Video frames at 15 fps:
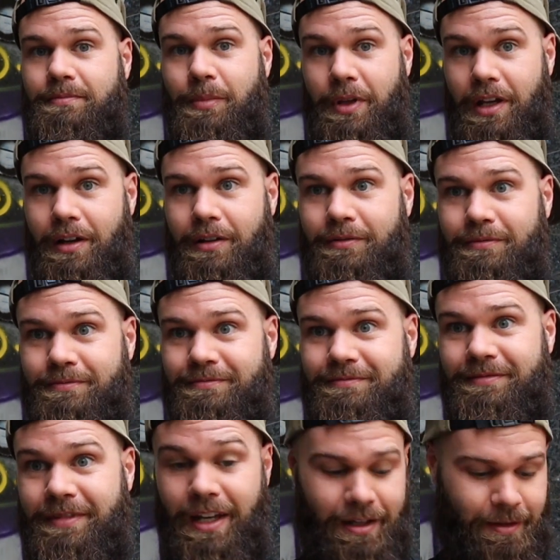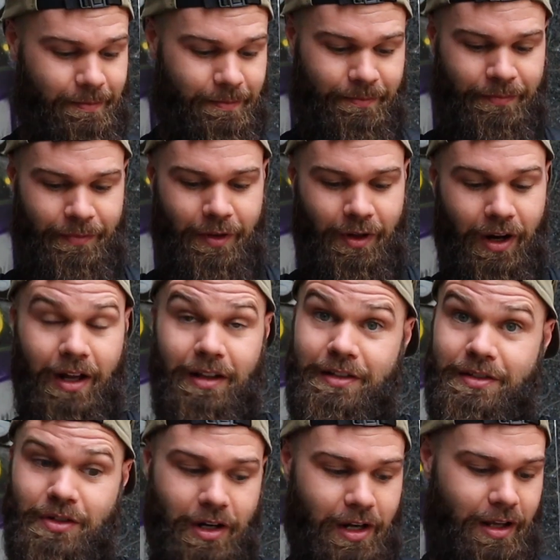beer. Yeah. Right, let's
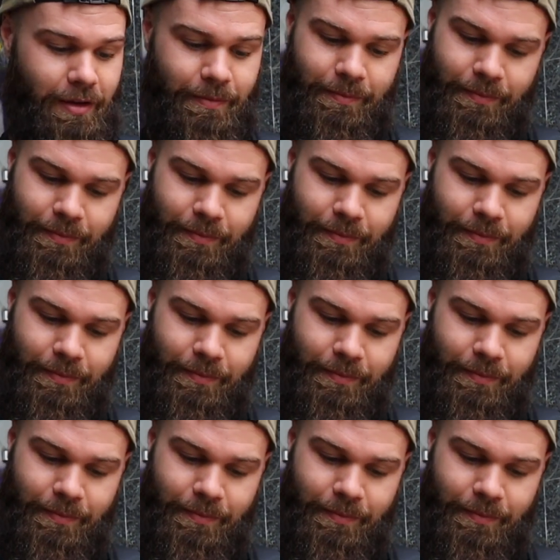try it out.